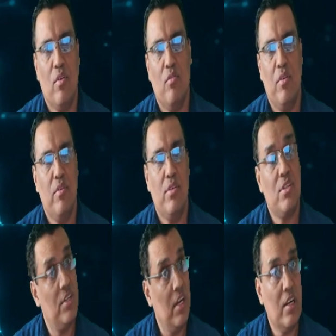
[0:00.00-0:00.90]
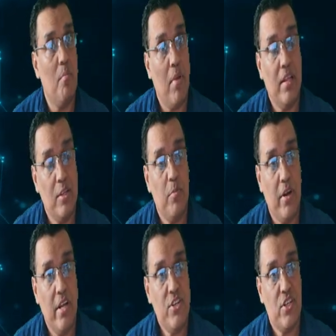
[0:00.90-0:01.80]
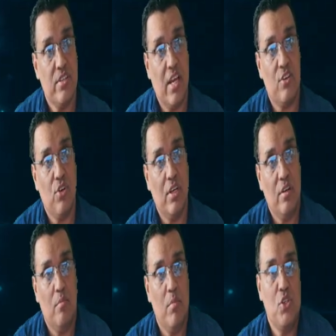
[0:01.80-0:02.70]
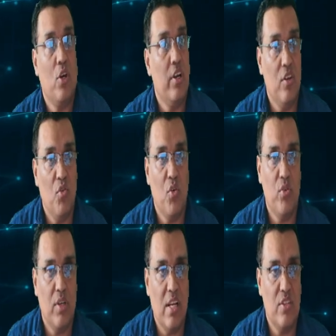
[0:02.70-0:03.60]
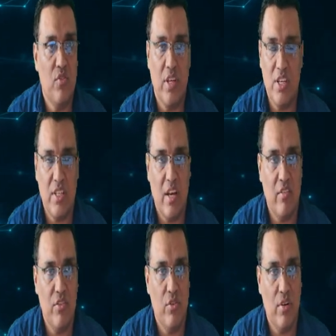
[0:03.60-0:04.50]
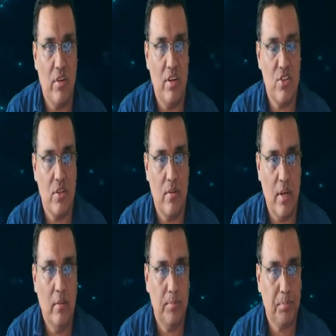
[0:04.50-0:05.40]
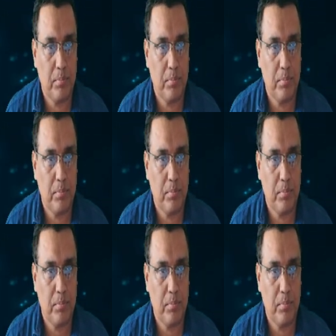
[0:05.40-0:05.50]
We still combine the predictions actually, majority vote for classification, average for regression, right?